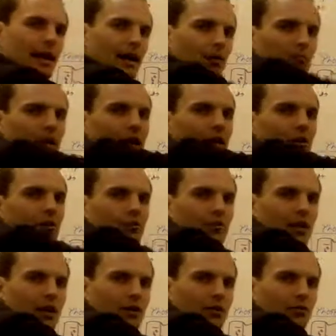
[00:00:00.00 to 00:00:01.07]
how to make your
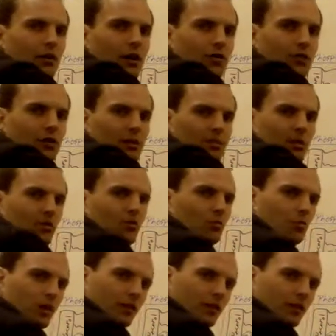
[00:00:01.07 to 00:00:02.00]
standard phospholipids,